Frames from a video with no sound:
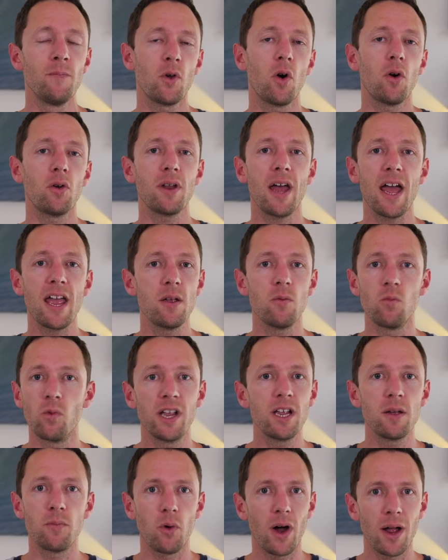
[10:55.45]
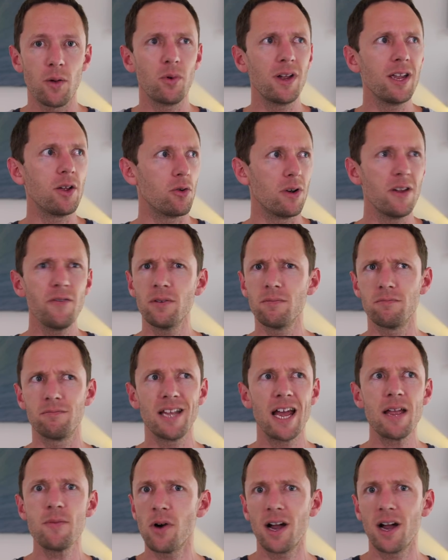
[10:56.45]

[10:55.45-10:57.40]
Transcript: on a week by week or even day